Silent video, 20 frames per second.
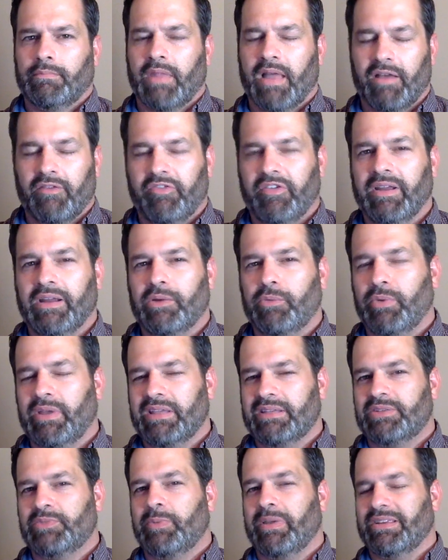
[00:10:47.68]
now i figured we could
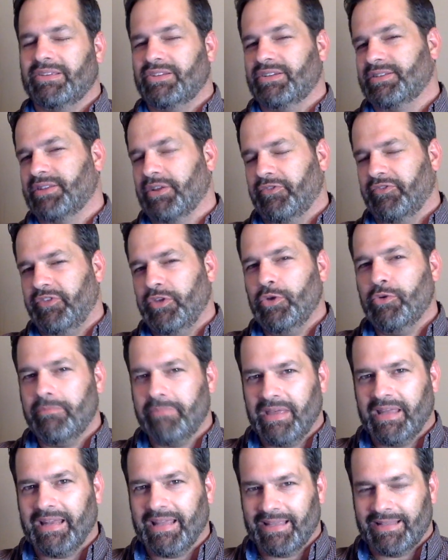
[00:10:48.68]
spend just a few
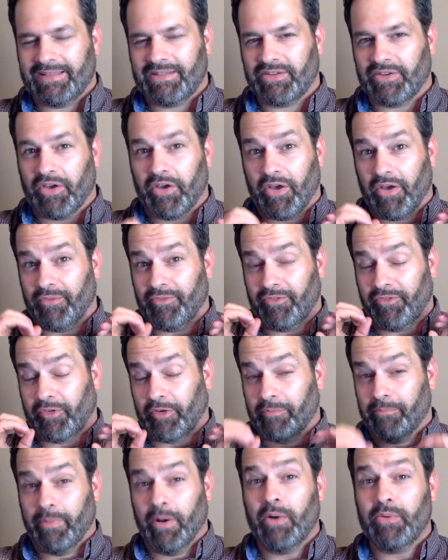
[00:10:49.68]
minutes for
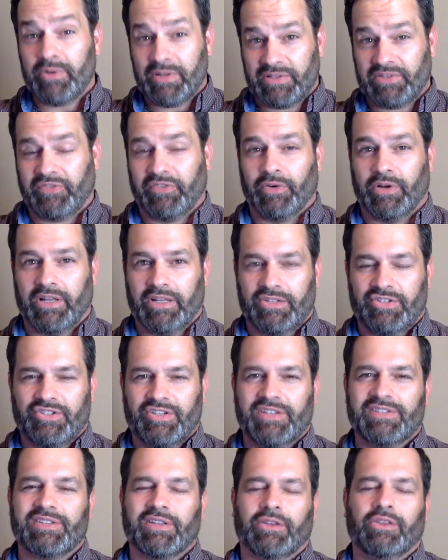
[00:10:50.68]
bonus footage
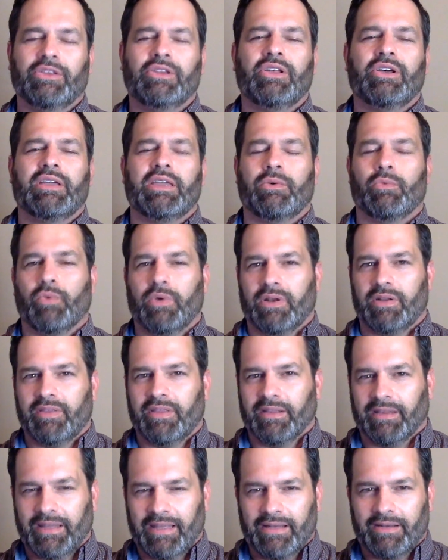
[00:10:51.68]
just to look at one of the
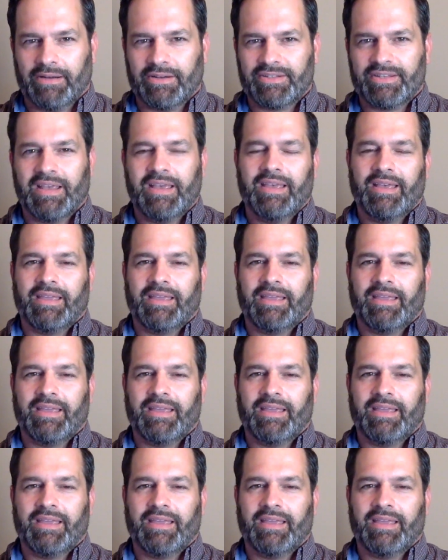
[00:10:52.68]
leaders,